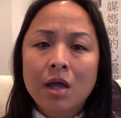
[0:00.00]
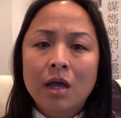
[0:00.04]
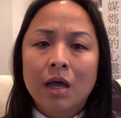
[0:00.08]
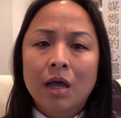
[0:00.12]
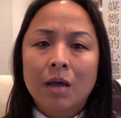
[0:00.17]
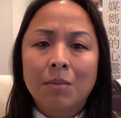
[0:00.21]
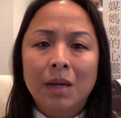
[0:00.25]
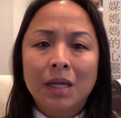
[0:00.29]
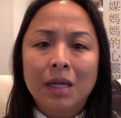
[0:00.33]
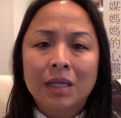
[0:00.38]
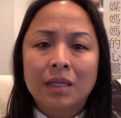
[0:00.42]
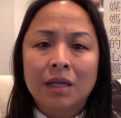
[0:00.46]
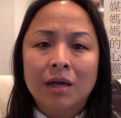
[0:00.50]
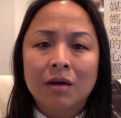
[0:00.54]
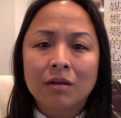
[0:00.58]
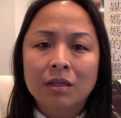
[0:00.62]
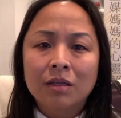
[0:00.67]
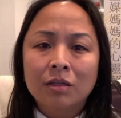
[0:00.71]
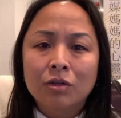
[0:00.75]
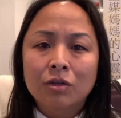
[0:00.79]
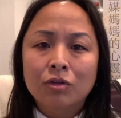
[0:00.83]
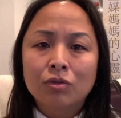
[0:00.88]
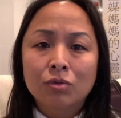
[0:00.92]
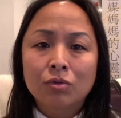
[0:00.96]
am I
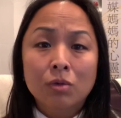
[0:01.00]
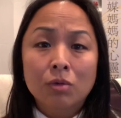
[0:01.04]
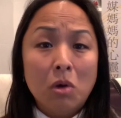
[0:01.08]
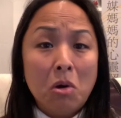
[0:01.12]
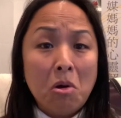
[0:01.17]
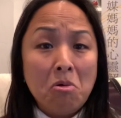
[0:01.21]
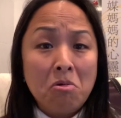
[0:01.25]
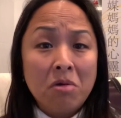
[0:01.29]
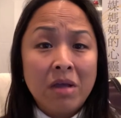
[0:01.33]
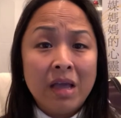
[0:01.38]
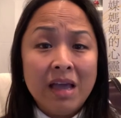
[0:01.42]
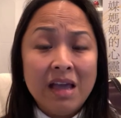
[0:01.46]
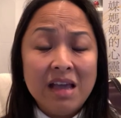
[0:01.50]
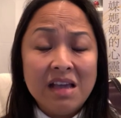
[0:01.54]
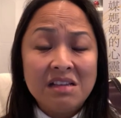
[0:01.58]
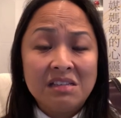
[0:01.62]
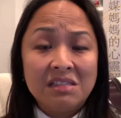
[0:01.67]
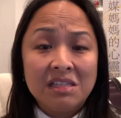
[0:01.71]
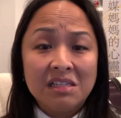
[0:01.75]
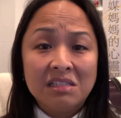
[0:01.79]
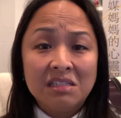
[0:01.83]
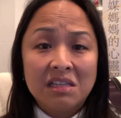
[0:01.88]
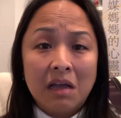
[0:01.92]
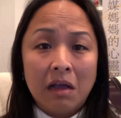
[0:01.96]
telling you, okay,
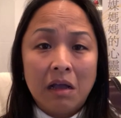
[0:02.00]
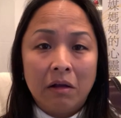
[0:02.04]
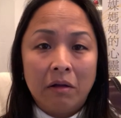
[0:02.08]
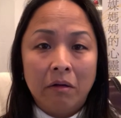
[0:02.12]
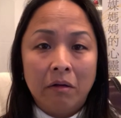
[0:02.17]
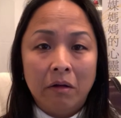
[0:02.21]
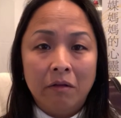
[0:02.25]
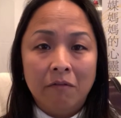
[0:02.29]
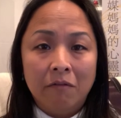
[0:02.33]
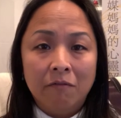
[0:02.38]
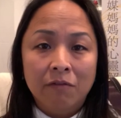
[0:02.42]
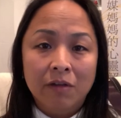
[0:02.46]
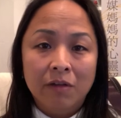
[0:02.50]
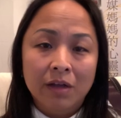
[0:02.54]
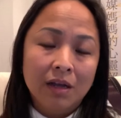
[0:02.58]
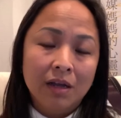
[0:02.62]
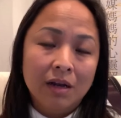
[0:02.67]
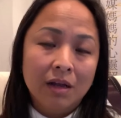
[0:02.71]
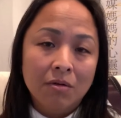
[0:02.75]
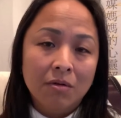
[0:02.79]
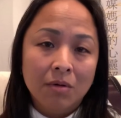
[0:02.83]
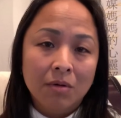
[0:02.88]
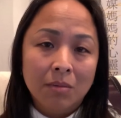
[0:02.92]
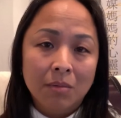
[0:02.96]
since I couldn't figure
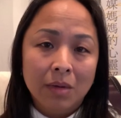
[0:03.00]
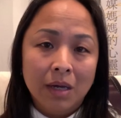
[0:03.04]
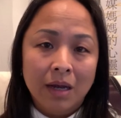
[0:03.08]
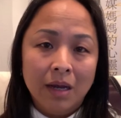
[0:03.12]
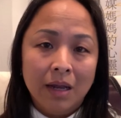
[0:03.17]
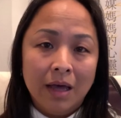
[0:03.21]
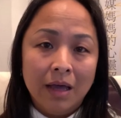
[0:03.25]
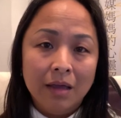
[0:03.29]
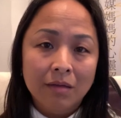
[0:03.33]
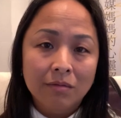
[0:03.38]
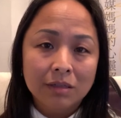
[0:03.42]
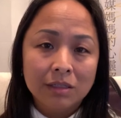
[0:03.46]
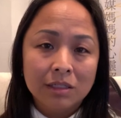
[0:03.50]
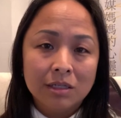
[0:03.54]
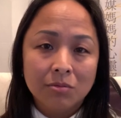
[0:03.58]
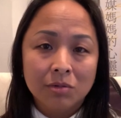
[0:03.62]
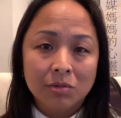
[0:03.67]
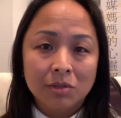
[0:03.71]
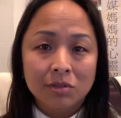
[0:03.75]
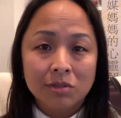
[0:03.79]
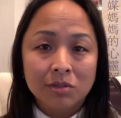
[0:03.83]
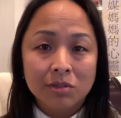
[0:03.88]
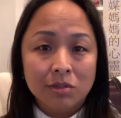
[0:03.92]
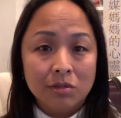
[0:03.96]
out what my life is
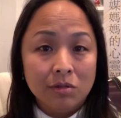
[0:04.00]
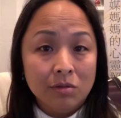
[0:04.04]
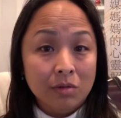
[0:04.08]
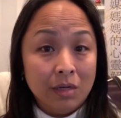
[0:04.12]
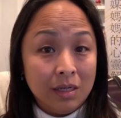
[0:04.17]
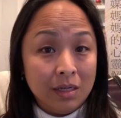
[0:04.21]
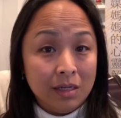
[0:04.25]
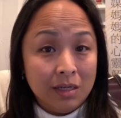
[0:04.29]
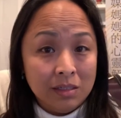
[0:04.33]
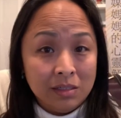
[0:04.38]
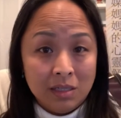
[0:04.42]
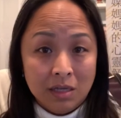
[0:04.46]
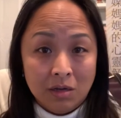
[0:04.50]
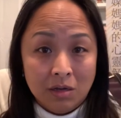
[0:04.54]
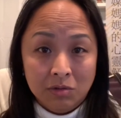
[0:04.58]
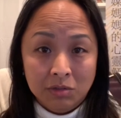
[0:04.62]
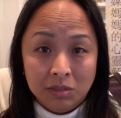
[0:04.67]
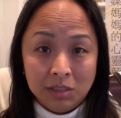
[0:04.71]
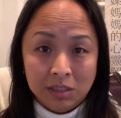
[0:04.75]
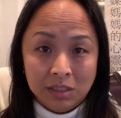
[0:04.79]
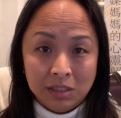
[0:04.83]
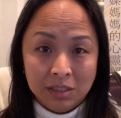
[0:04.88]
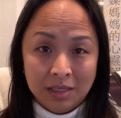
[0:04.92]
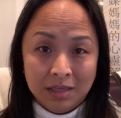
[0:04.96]
supposed to do, I guess I'll
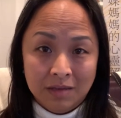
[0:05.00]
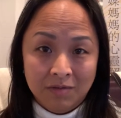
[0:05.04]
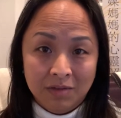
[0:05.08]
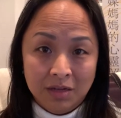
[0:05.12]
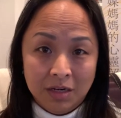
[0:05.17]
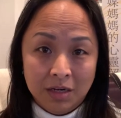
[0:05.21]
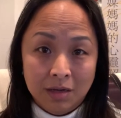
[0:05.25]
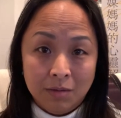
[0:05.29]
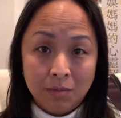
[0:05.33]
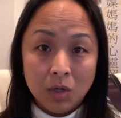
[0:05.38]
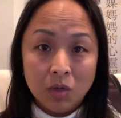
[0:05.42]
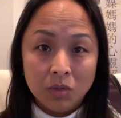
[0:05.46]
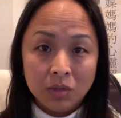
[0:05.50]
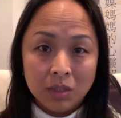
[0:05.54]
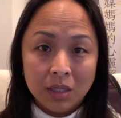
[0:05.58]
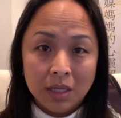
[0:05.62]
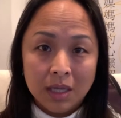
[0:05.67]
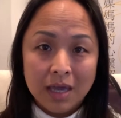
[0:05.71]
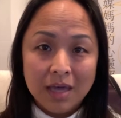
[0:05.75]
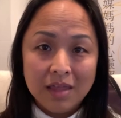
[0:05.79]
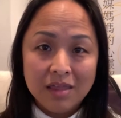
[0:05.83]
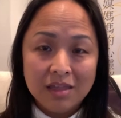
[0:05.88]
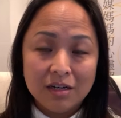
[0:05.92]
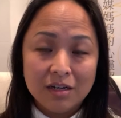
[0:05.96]
just give it up
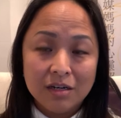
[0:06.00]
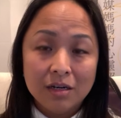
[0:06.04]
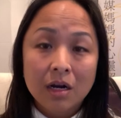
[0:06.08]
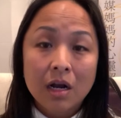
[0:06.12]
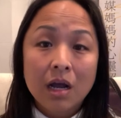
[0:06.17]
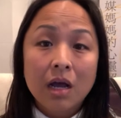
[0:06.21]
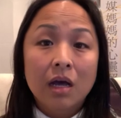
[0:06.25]
altogether?